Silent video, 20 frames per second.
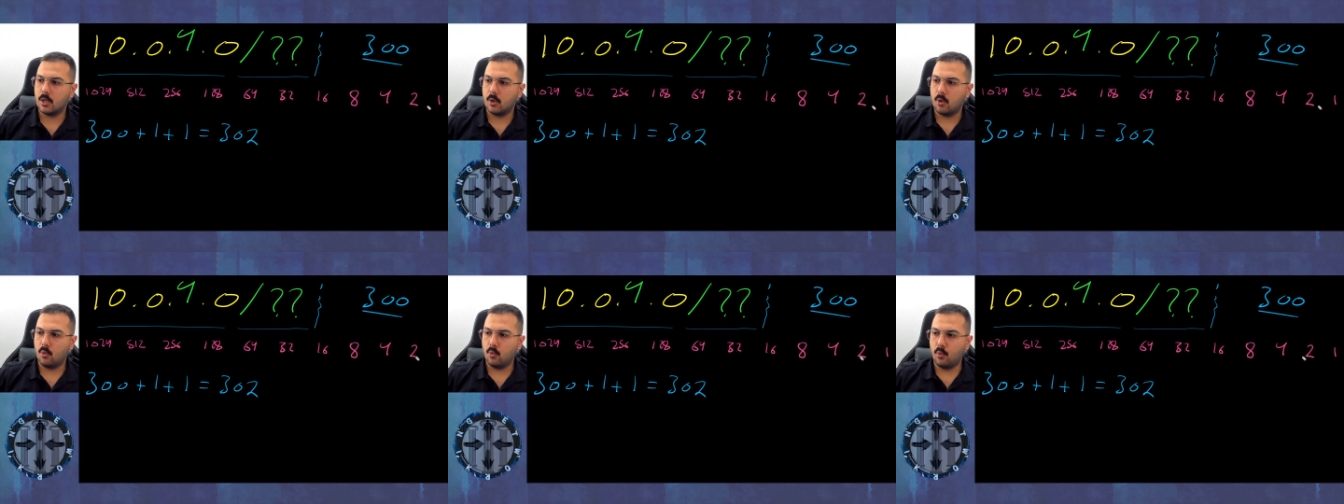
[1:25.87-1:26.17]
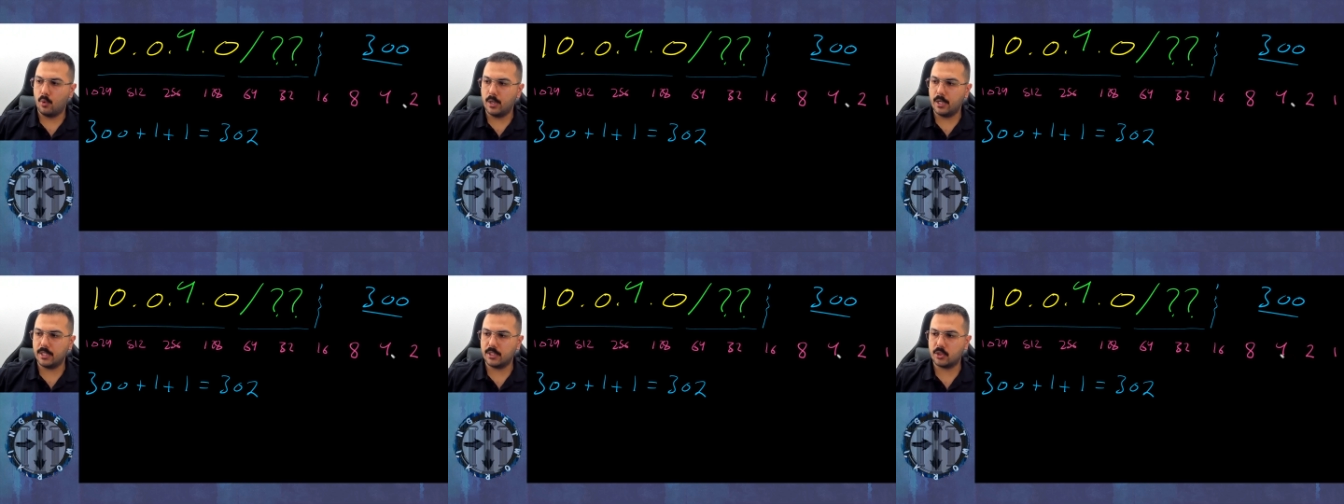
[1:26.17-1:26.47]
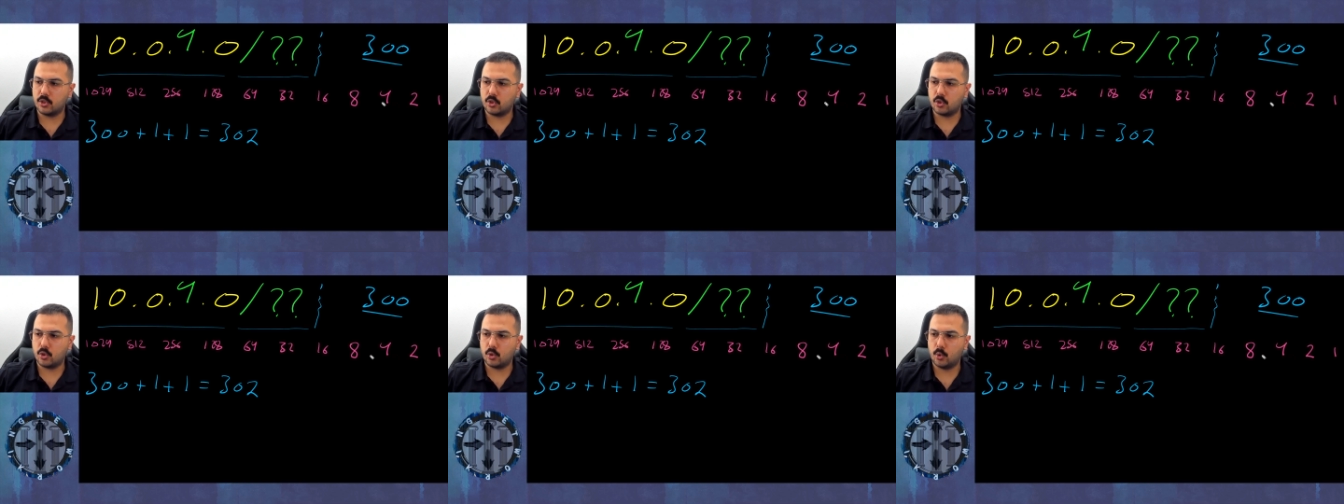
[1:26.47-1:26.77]

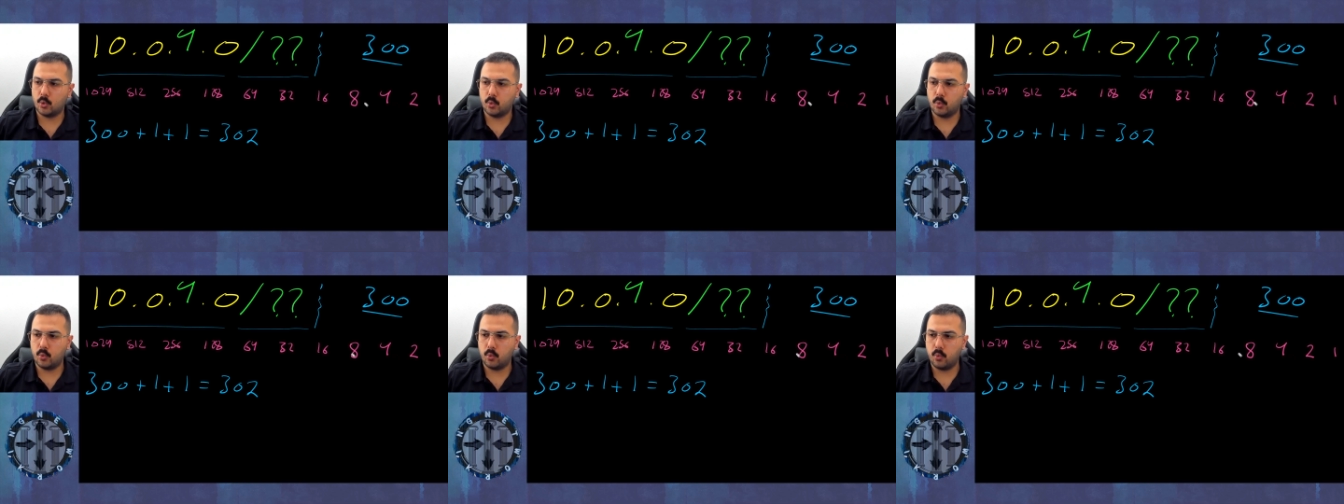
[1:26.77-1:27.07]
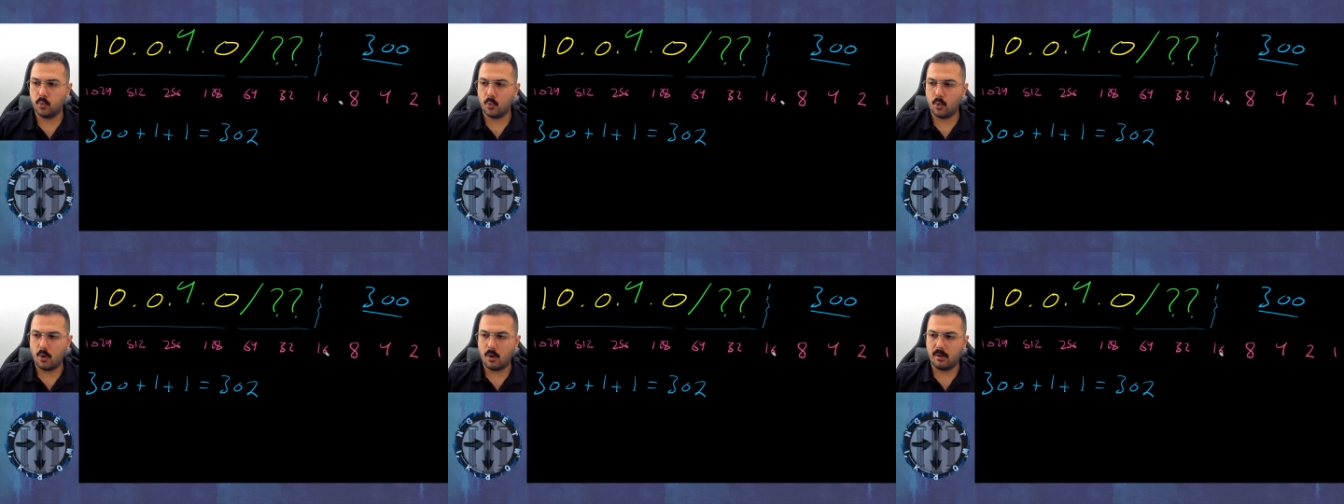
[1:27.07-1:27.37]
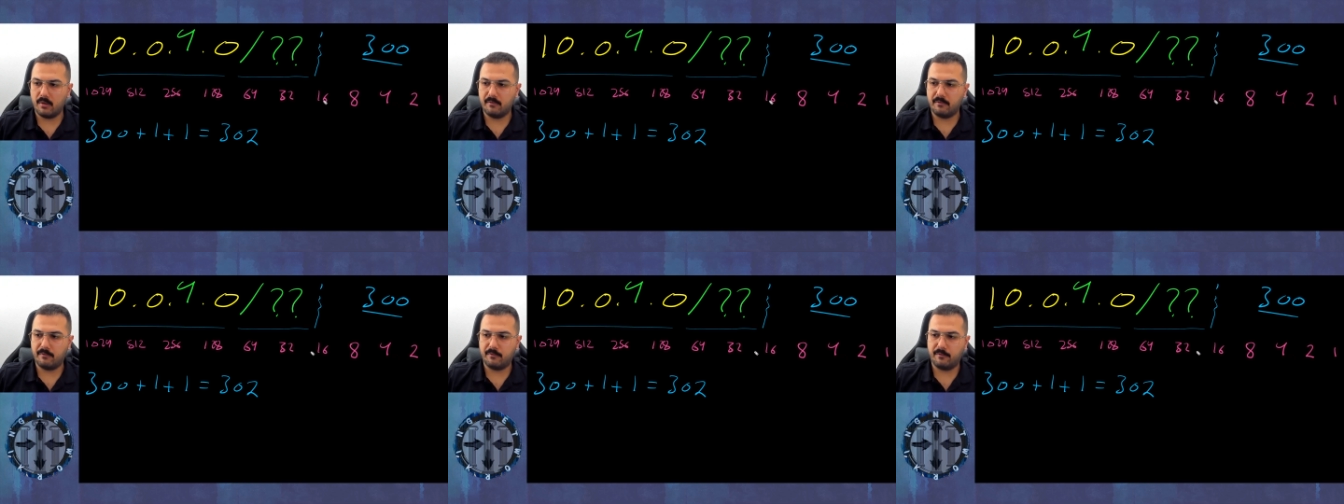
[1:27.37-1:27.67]
which
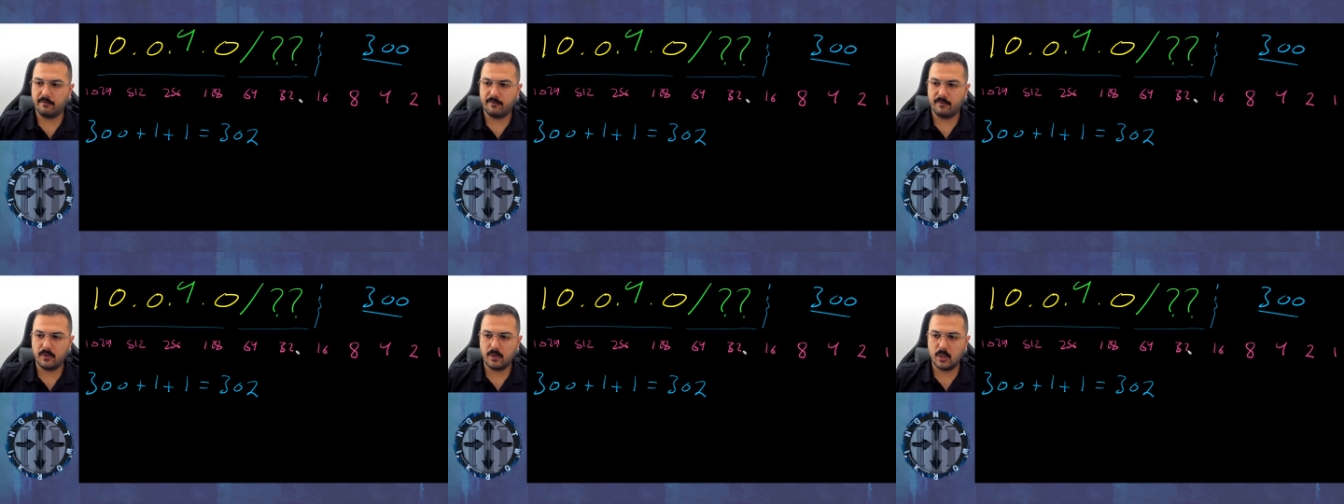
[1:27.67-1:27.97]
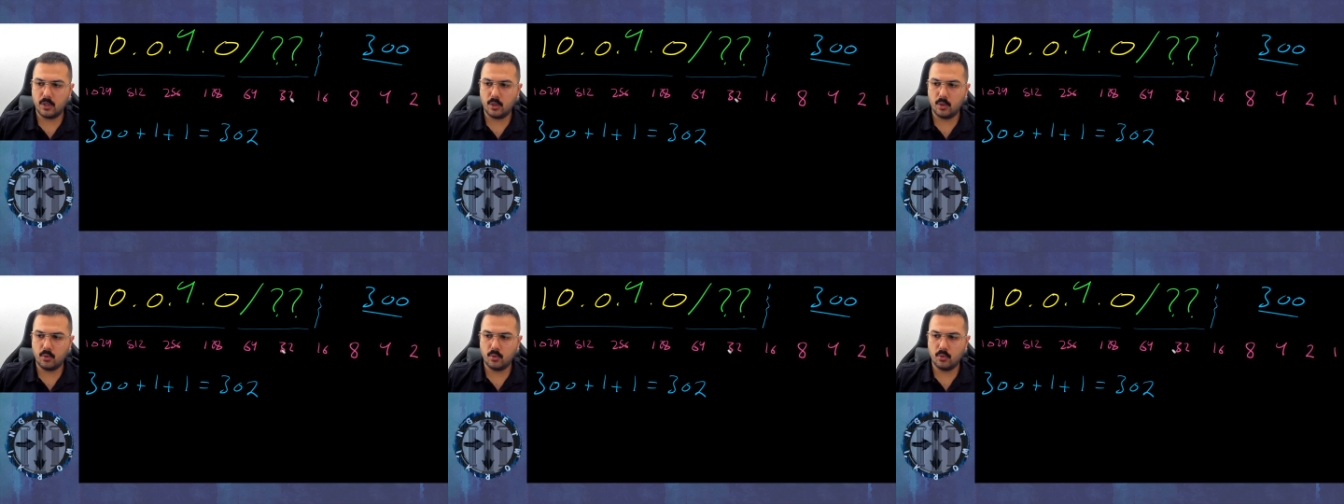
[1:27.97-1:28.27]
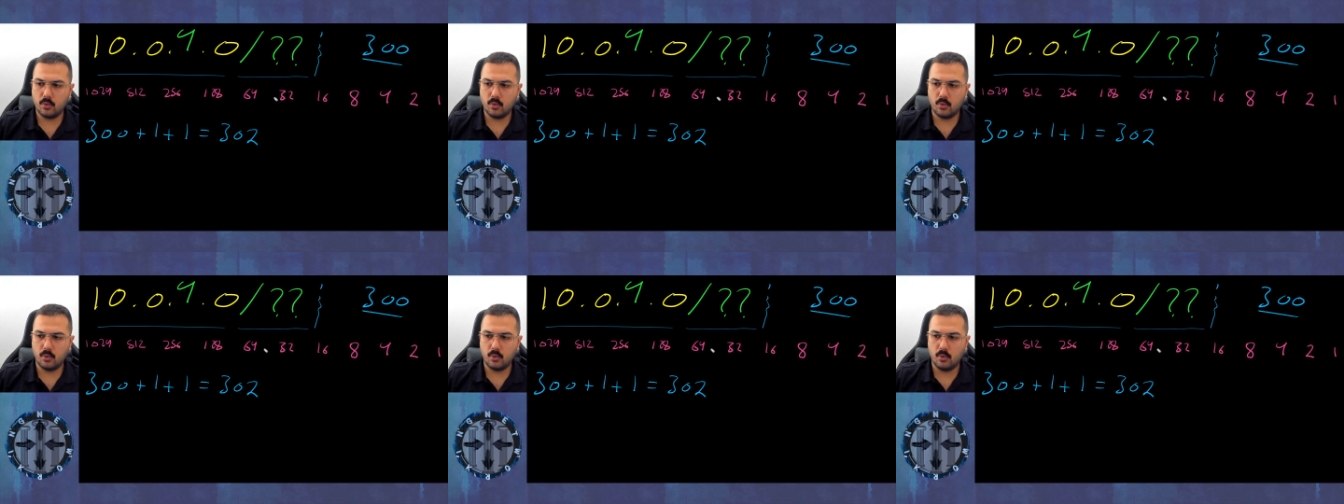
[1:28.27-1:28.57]
of
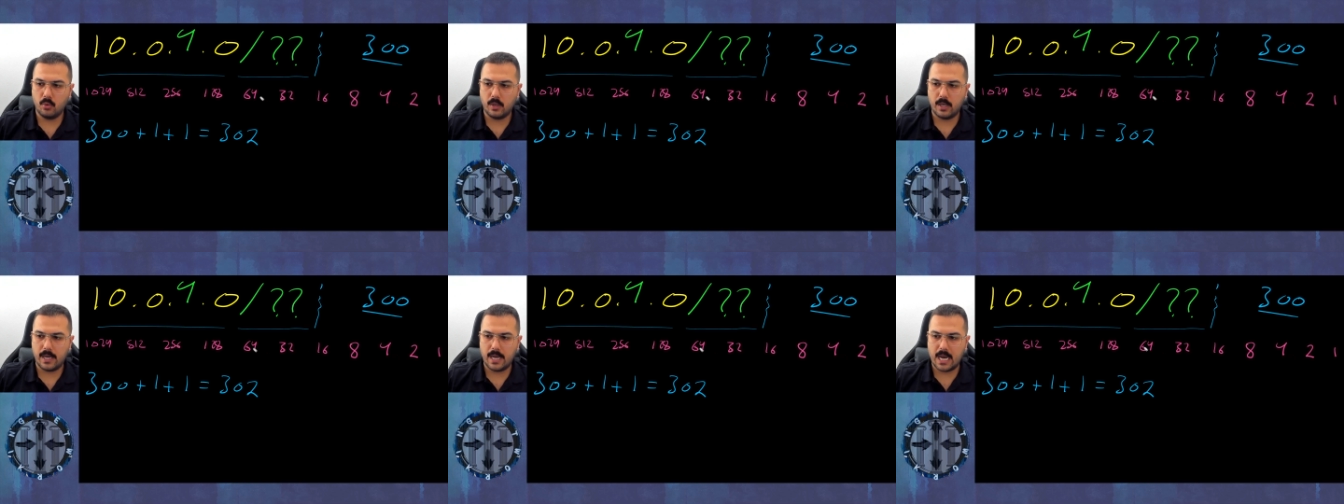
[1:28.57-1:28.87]
you